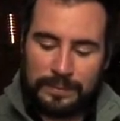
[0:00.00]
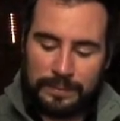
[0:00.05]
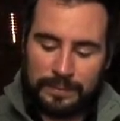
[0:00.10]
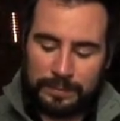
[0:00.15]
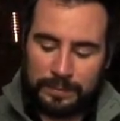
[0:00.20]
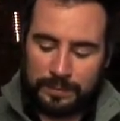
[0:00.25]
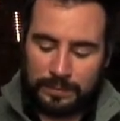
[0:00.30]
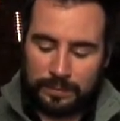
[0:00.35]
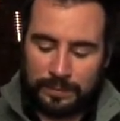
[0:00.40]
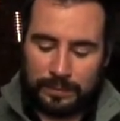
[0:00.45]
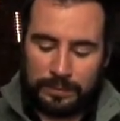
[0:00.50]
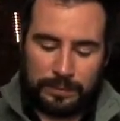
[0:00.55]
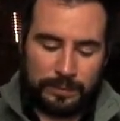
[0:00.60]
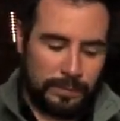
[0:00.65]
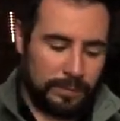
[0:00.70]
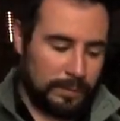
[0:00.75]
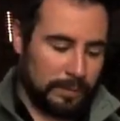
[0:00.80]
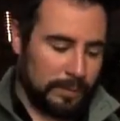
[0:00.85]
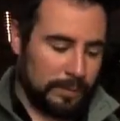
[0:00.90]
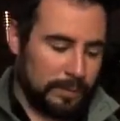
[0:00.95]

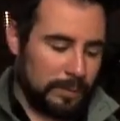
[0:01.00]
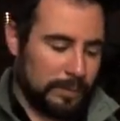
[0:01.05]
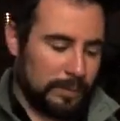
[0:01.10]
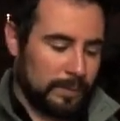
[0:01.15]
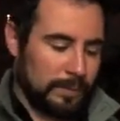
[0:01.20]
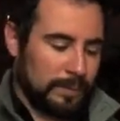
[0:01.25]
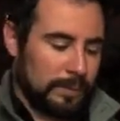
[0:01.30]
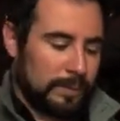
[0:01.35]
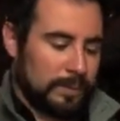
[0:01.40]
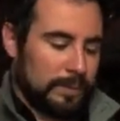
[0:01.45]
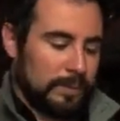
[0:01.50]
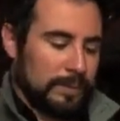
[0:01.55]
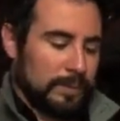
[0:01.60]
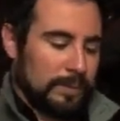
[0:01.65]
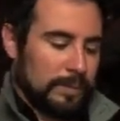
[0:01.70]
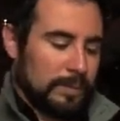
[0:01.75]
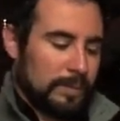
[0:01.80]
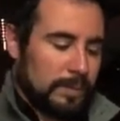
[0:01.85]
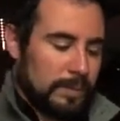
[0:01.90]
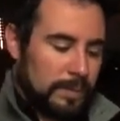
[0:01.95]

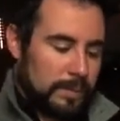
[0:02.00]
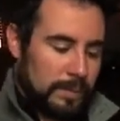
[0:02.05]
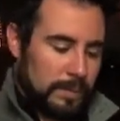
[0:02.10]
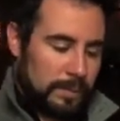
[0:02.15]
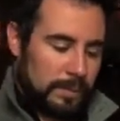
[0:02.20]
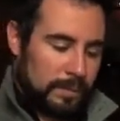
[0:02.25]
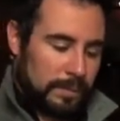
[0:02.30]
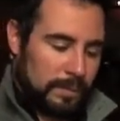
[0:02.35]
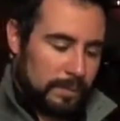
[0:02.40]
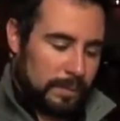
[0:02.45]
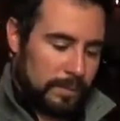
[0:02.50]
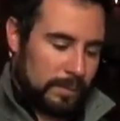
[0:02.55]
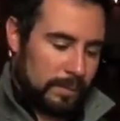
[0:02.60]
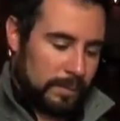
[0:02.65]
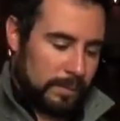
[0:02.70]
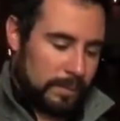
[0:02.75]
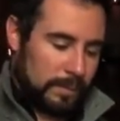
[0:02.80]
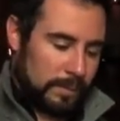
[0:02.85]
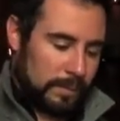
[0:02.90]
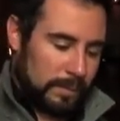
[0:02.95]

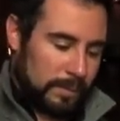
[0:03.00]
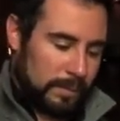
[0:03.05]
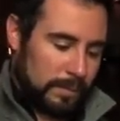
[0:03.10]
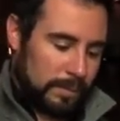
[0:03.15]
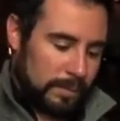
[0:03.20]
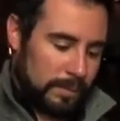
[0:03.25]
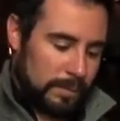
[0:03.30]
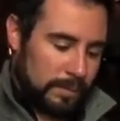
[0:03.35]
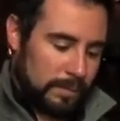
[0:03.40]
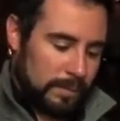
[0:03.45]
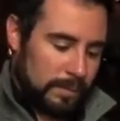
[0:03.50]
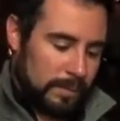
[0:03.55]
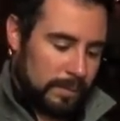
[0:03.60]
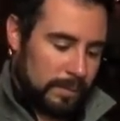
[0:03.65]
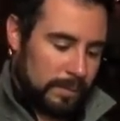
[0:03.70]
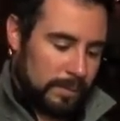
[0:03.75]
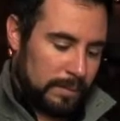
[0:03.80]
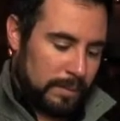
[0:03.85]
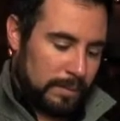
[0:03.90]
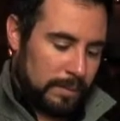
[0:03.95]

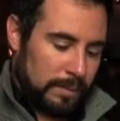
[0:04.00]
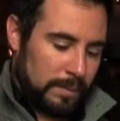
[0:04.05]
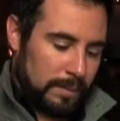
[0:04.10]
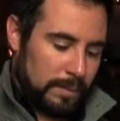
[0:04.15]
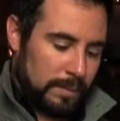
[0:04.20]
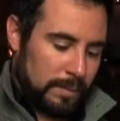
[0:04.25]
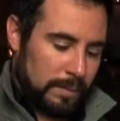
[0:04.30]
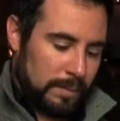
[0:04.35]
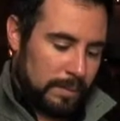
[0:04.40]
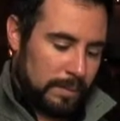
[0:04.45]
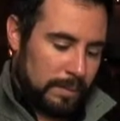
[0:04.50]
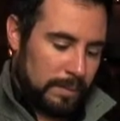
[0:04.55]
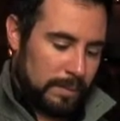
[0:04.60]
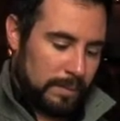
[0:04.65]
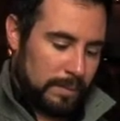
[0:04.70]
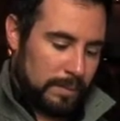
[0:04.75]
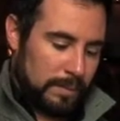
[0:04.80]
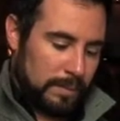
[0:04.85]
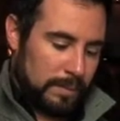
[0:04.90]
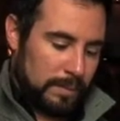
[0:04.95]

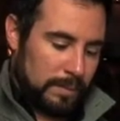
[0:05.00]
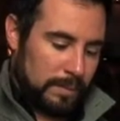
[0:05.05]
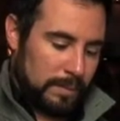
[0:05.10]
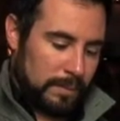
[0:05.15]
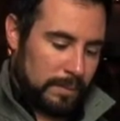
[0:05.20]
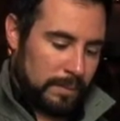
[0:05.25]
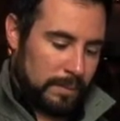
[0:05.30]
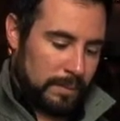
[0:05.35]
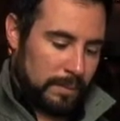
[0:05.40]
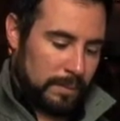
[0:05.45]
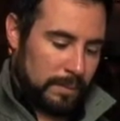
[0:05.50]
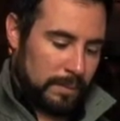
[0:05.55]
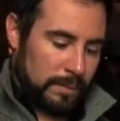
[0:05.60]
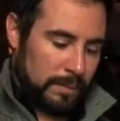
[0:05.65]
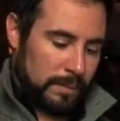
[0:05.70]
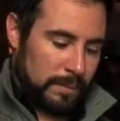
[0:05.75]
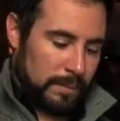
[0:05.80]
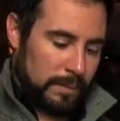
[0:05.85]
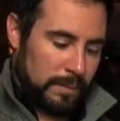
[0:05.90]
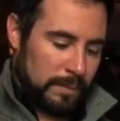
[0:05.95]

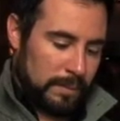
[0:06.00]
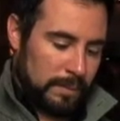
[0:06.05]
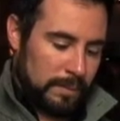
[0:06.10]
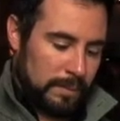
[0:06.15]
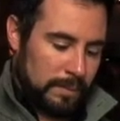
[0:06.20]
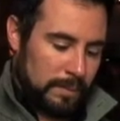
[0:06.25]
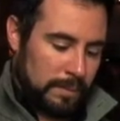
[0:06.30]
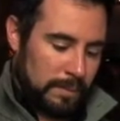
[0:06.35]
(silent)